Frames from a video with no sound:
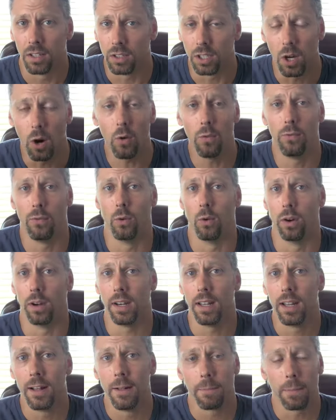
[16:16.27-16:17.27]
go for
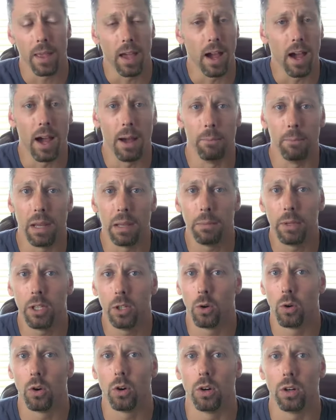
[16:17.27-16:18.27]
it uh, maybe
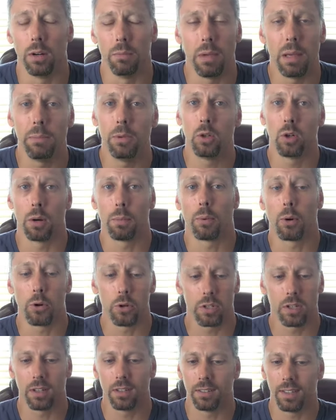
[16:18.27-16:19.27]
you're maybe you're a
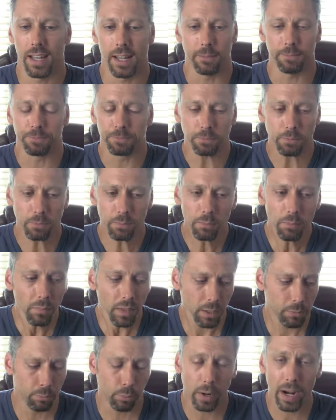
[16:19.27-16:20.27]
person that
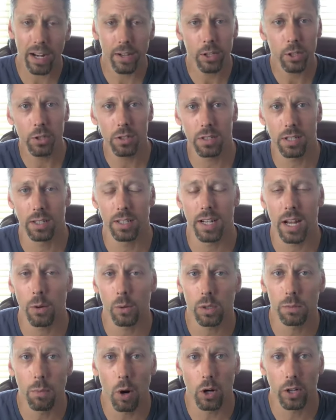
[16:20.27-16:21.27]
brand new to the
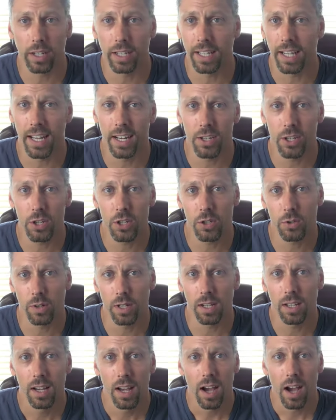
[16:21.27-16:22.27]
network marketing
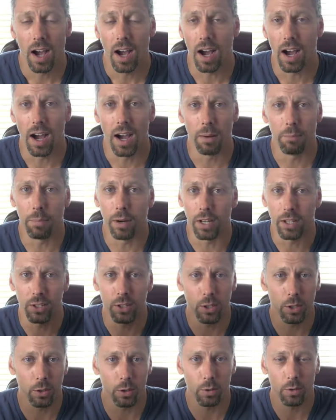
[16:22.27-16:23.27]
industry uh, but
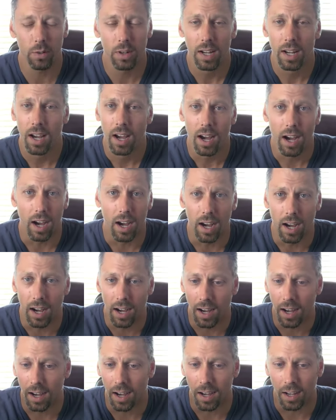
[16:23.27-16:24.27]
you
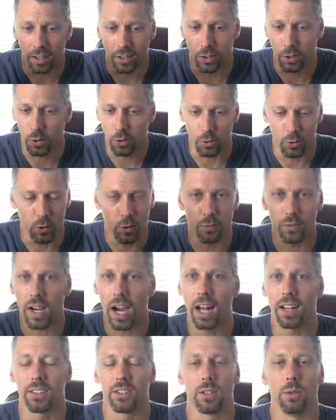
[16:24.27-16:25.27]
uh, you you've
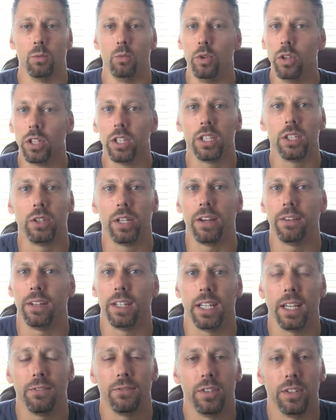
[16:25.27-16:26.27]
got some really
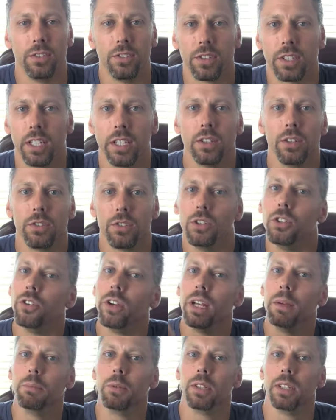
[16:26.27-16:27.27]
gifted skills and you're
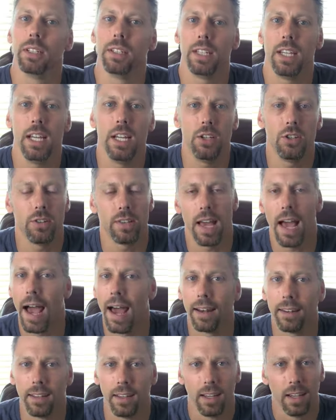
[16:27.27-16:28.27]
able to teach
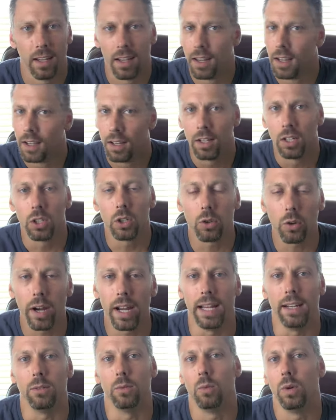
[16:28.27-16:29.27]
that
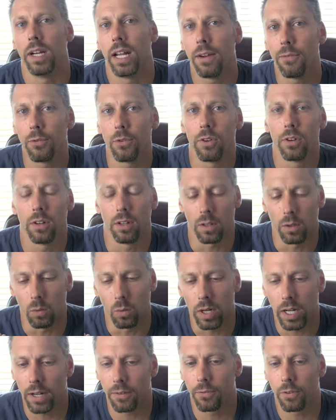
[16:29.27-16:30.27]
great. Whatever,
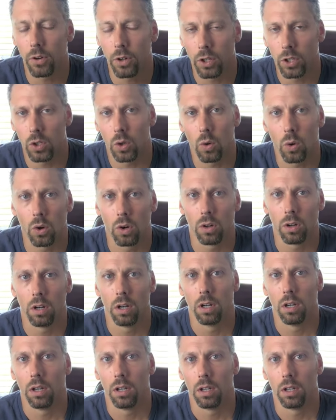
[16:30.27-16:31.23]
whatever your